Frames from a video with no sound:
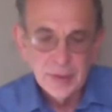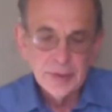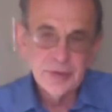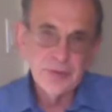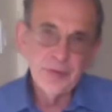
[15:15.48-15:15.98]

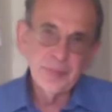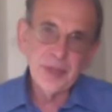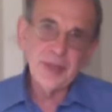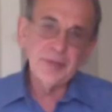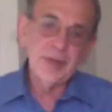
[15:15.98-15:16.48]
So if you
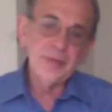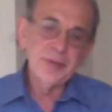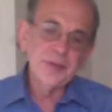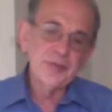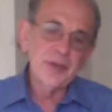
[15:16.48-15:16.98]
played around with
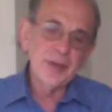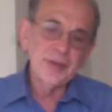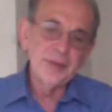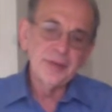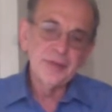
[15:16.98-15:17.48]

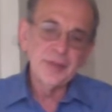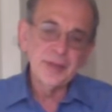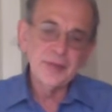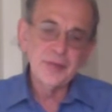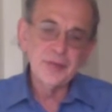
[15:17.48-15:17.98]
these
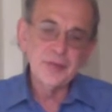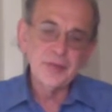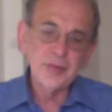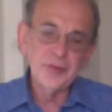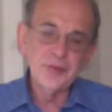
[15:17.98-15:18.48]
things,
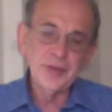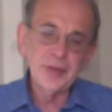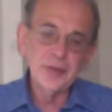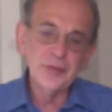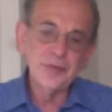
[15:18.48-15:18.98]

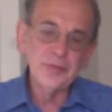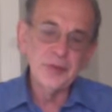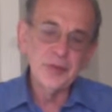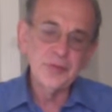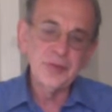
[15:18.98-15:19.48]
you'll
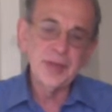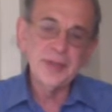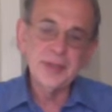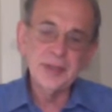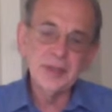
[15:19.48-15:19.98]
find
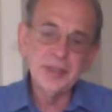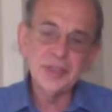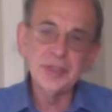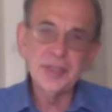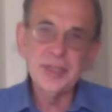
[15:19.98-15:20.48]
that
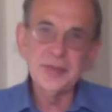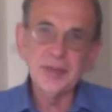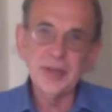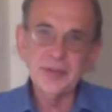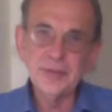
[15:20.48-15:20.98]
initially it's
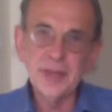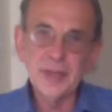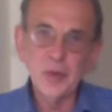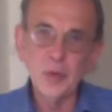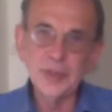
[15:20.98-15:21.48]
kind of
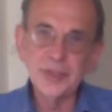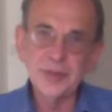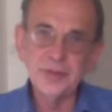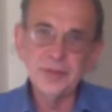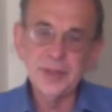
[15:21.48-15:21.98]
like cause and
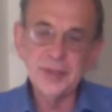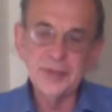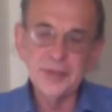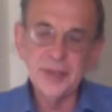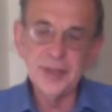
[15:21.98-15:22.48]
effect.
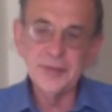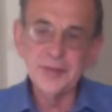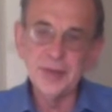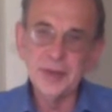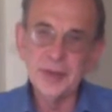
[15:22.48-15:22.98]
It's
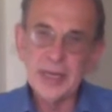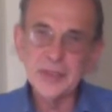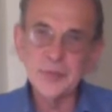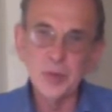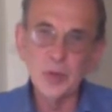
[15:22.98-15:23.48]

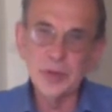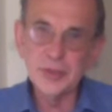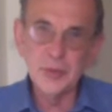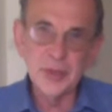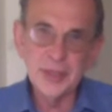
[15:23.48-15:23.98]

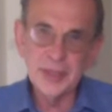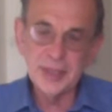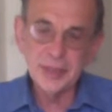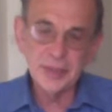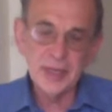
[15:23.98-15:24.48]
exploratory in
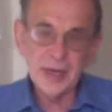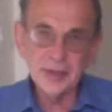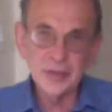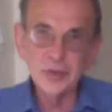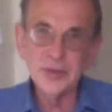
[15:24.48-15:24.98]
nature how
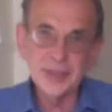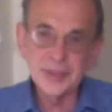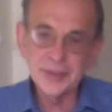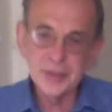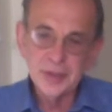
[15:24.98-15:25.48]
to do
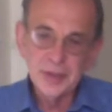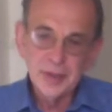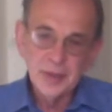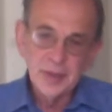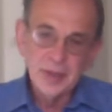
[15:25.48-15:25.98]
this.
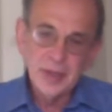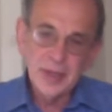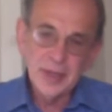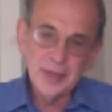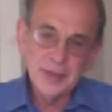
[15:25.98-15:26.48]

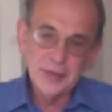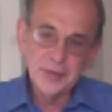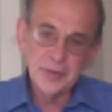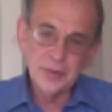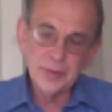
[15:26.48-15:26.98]
And of
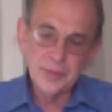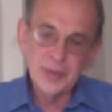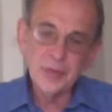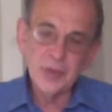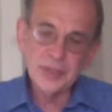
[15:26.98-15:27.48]
course, the
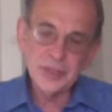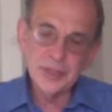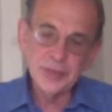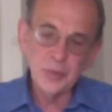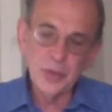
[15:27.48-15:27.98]
big question
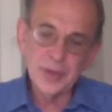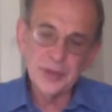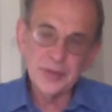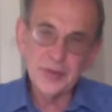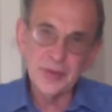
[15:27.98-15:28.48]
is, where do you
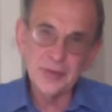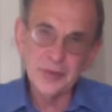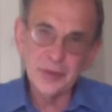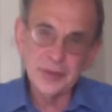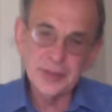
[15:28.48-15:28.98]
start
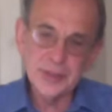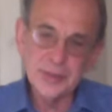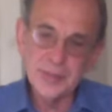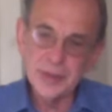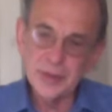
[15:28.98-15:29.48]
first, in
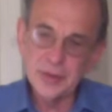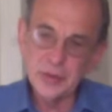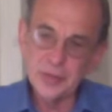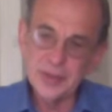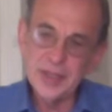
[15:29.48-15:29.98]
the middle or
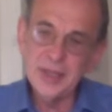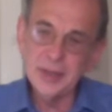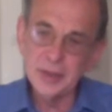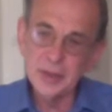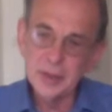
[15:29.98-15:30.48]
over here?